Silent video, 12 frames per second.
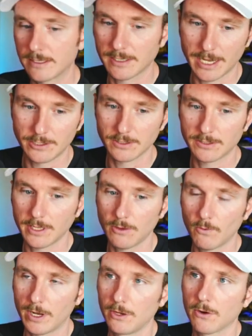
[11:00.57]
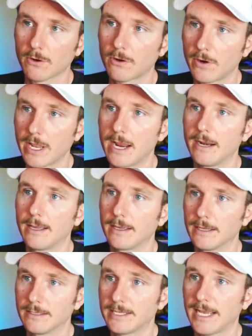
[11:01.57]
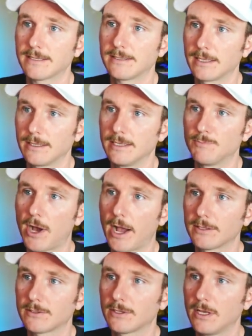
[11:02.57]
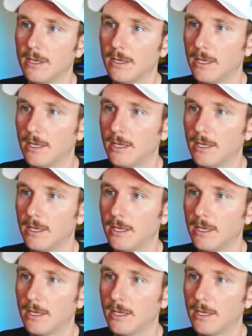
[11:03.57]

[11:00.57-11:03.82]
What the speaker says: an agency when you're creating and testing these bots.